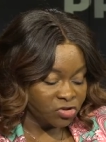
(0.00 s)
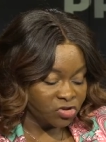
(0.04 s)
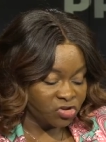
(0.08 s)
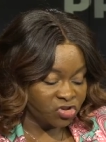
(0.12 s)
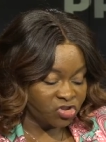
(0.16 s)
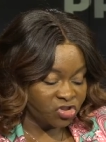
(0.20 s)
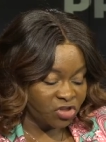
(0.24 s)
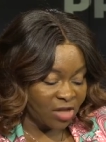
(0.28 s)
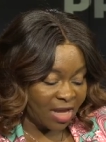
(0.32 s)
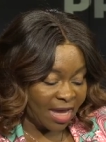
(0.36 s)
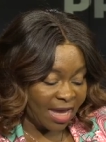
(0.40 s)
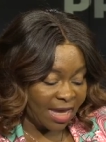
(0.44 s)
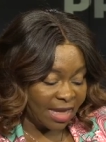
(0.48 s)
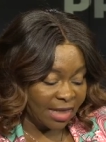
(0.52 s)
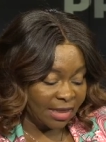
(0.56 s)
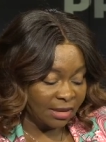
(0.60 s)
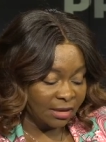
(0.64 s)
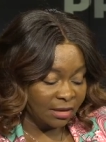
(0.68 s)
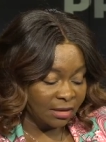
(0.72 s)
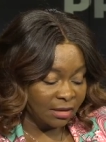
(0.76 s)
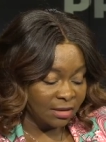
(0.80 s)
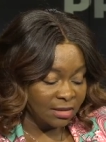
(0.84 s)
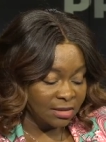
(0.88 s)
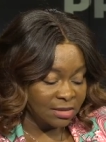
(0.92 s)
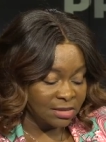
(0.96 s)
Chet
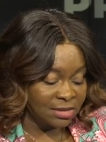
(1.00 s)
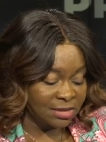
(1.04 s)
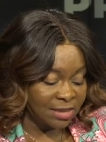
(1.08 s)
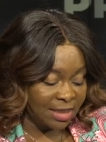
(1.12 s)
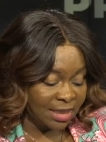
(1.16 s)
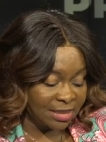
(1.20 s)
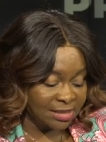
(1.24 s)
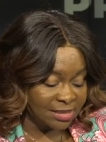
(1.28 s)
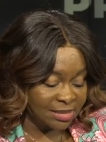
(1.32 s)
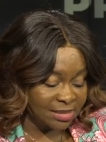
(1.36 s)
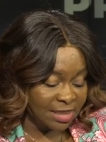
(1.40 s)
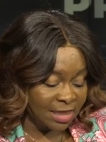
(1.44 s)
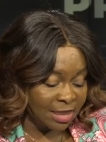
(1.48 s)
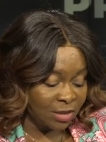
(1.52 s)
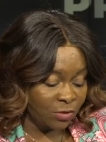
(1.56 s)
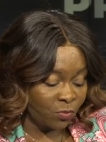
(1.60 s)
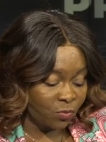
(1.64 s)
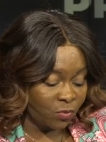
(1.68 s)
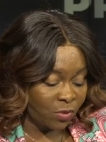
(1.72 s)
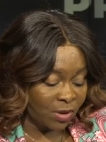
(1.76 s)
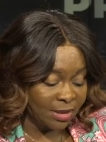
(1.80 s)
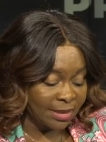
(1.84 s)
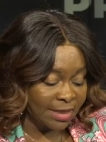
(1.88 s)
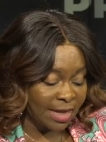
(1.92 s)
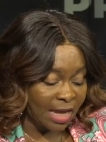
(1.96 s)
Dixon,
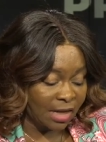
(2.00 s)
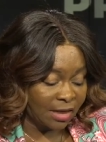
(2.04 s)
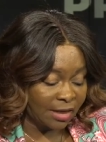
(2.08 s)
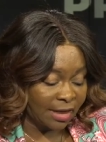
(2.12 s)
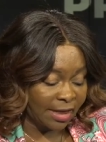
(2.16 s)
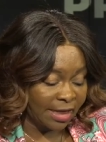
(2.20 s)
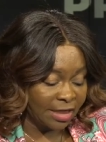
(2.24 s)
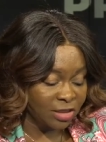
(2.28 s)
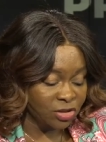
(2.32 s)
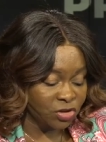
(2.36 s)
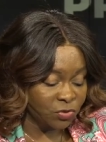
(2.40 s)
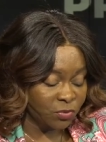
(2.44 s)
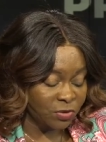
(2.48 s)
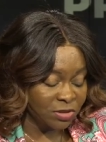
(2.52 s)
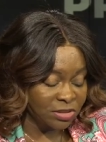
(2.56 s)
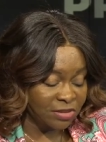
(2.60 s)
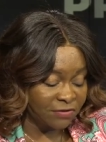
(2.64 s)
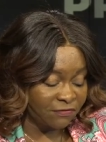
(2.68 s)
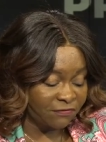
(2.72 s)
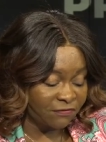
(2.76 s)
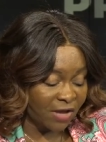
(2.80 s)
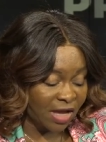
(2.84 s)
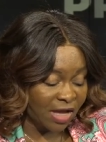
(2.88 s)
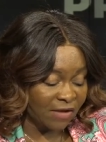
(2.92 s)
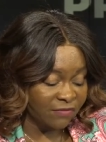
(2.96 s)

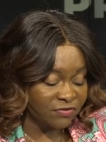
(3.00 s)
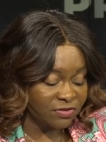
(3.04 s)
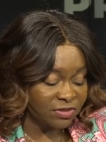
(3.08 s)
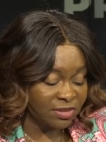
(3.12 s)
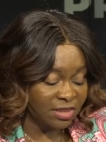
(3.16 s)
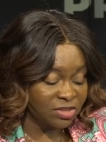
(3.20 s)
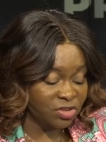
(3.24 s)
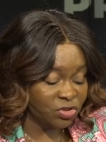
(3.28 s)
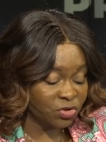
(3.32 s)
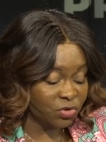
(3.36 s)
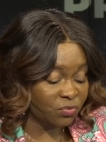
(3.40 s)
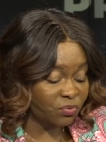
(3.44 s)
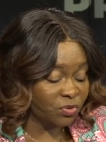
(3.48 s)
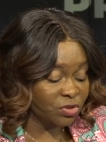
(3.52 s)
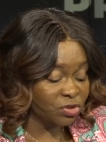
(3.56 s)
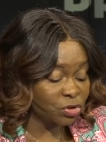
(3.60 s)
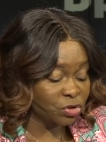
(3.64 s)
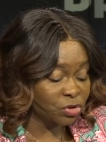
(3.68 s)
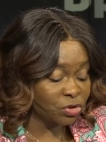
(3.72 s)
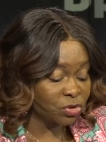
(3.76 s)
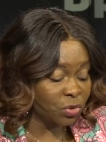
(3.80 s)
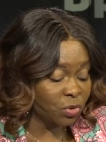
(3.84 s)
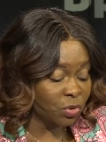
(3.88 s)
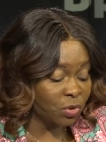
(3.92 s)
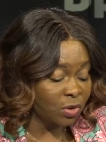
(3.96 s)
$1.25.
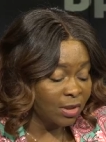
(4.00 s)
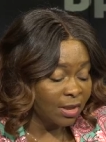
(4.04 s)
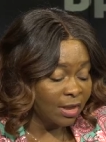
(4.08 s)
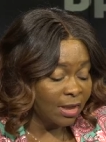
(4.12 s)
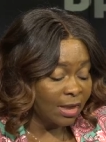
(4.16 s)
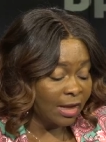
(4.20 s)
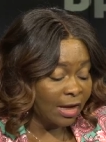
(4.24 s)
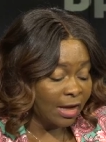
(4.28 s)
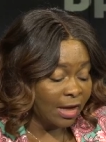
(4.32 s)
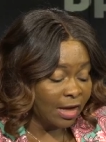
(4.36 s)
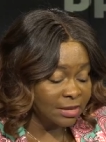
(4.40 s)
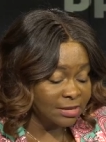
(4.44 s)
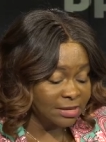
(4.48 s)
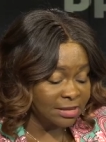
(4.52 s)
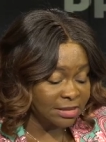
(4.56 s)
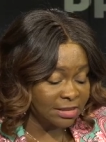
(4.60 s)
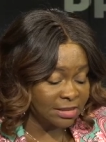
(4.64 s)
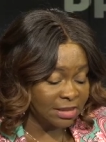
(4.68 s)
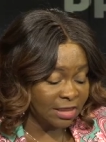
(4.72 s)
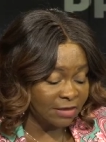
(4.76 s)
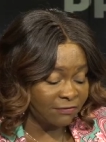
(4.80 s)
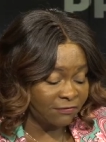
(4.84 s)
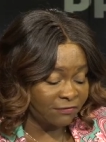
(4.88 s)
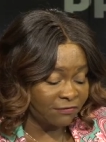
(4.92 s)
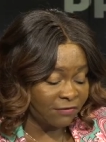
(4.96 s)
Crystal
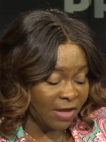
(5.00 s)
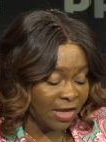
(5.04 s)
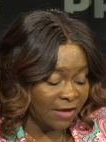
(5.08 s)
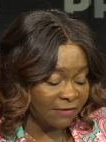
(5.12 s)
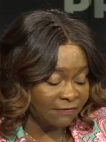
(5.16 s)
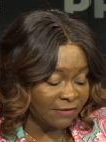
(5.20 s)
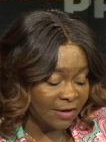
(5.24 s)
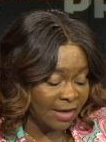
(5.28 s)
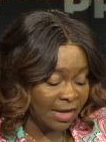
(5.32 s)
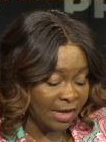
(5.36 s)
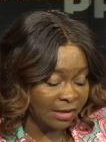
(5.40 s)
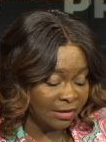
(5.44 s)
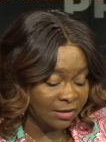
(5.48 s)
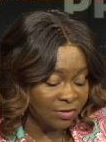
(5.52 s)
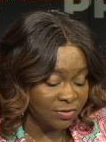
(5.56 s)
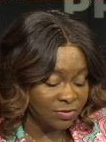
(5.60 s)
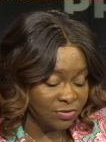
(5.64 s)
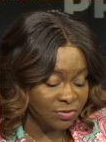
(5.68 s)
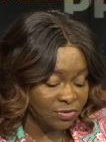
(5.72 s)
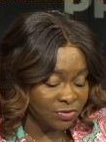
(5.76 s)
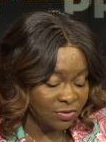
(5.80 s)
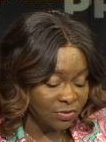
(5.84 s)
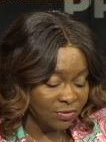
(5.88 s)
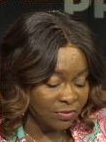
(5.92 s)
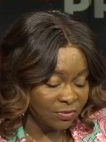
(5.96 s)
Hudson,
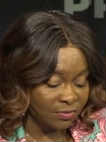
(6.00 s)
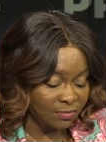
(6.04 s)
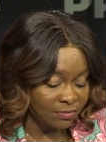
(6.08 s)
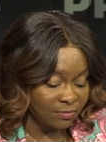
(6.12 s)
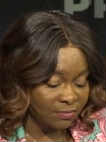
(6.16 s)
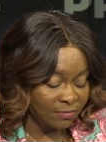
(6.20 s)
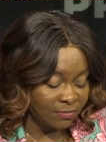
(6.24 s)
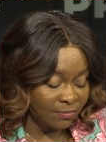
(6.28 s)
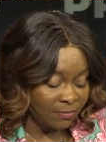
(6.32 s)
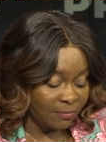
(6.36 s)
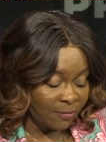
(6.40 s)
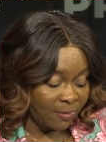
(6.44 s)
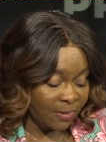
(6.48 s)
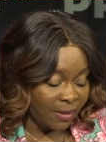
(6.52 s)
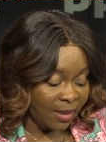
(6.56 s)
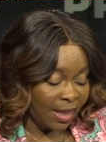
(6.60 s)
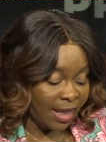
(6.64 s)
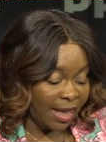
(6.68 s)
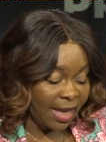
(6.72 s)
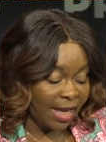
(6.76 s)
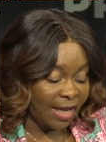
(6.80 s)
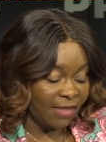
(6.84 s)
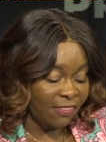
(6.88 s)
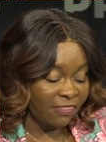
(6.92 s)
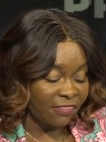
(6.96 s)
$5.
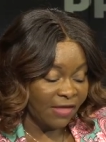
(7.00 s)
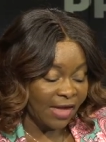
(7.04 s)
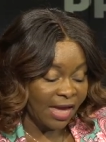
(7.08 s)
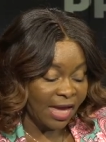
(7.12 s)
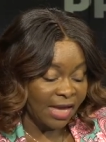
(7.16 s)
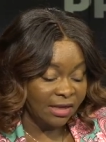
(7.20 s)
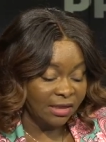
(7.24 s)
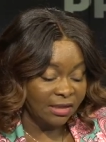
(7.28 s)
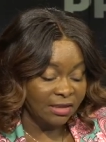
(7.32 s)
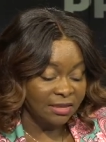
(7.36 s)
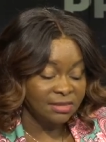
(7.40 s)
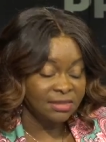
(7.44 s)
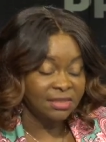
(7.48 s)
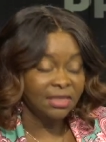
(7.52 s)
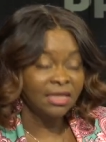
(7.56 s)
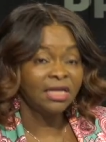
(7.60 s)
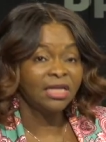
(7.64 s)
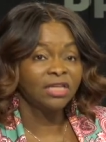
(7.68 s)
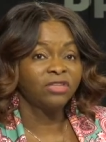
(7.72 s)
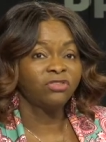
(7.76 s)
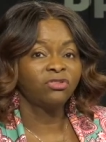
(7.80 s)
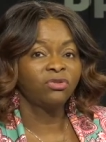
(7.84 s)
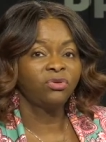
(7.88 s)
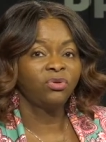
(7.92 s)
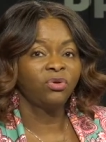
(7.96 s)
And that is
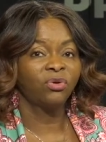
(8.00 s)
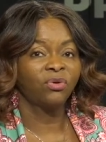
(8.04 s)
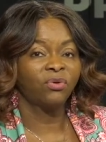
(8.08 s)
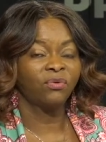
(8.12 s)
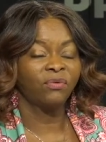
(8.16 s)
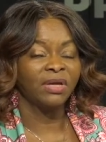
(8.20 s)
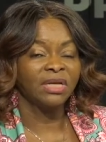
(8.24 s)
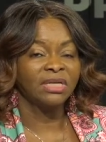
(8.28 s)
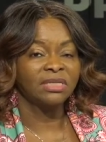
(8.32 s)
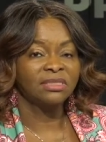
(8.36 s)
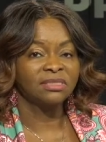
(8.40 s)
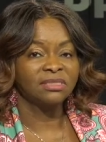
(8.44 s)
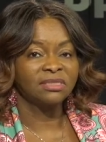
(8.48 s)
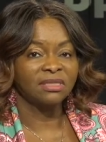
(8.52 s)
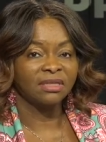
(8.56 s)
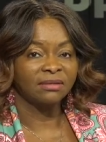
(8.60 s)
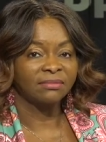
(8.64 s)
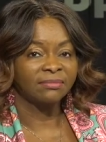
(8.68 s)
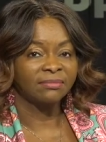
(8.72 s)
it, Your Grace.